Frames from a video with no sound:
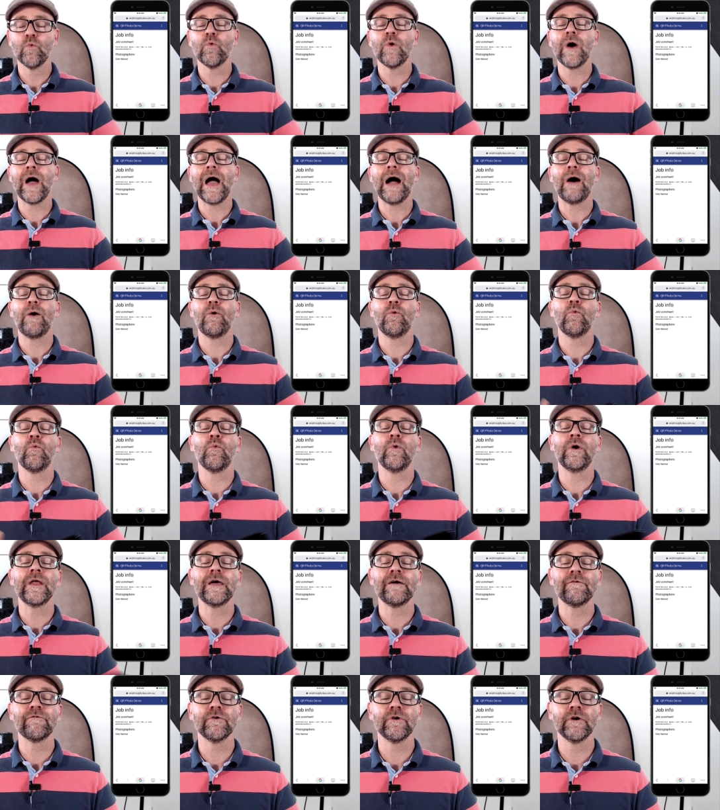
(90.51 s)
how
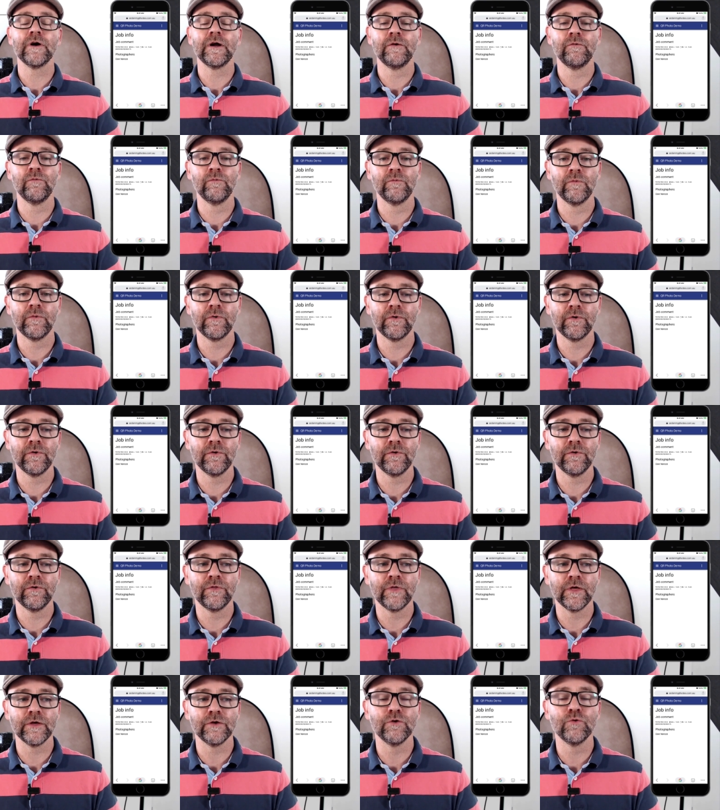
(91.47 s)
whatever and uh,
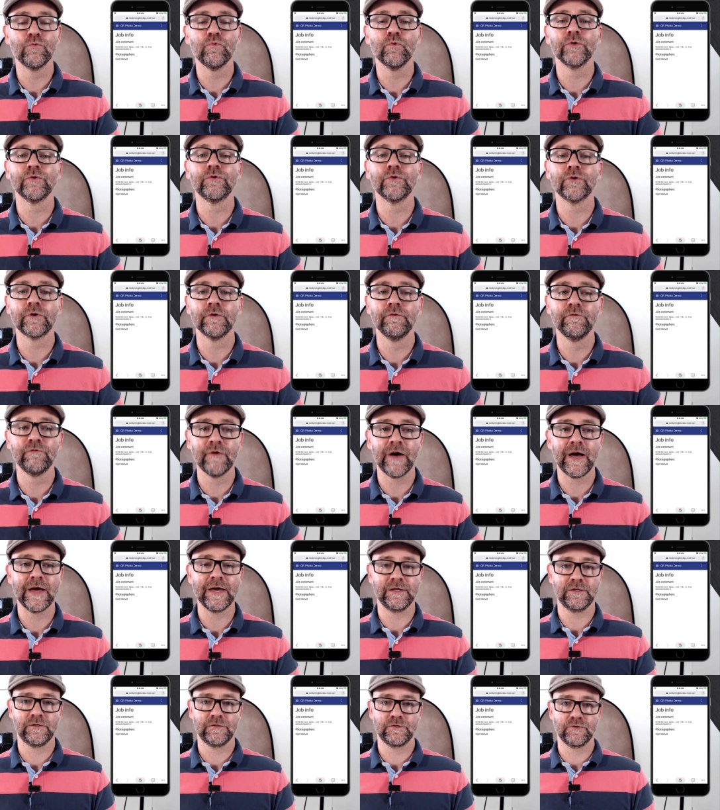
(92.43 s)
that you want to
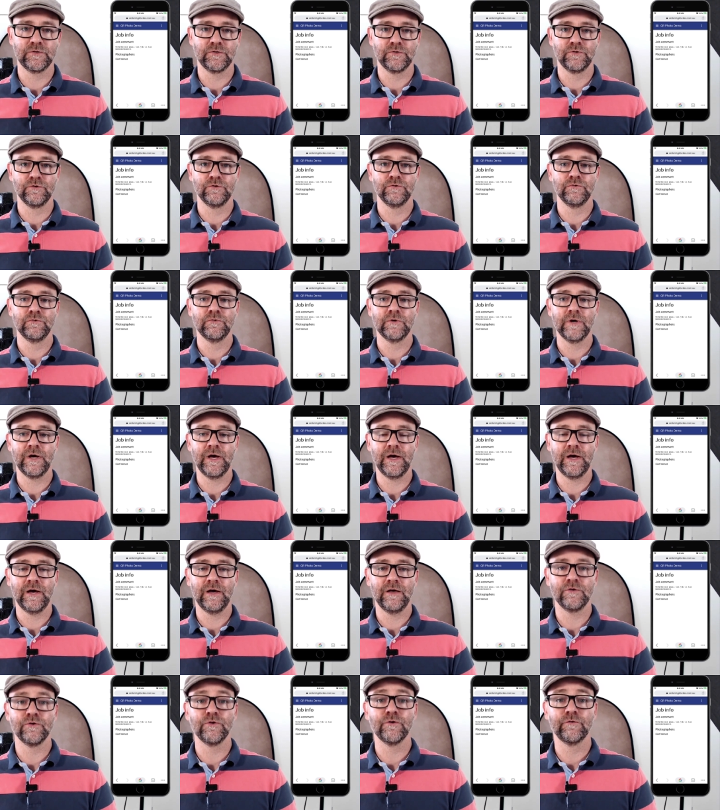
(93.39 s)
convey to
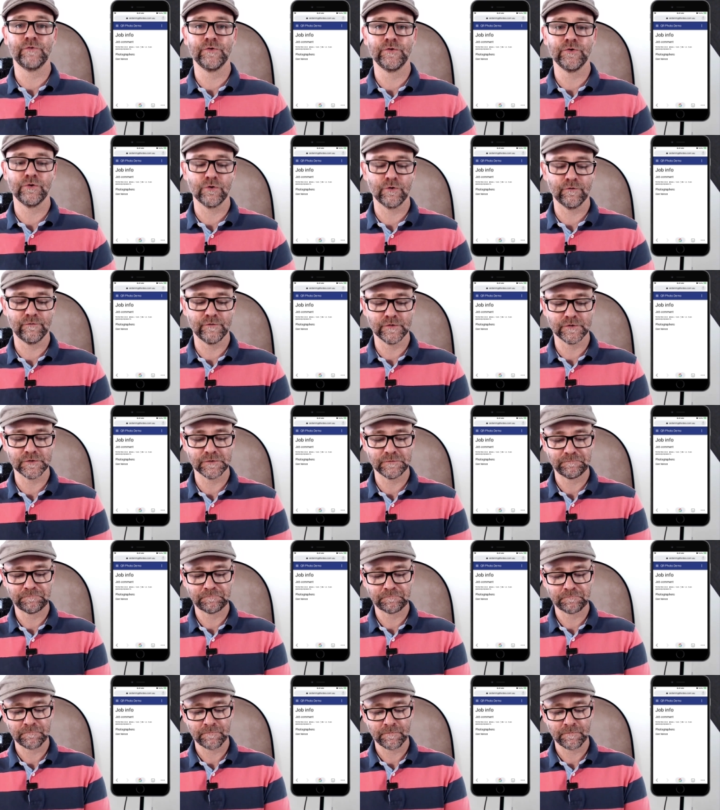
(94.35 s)
uh, your photographers.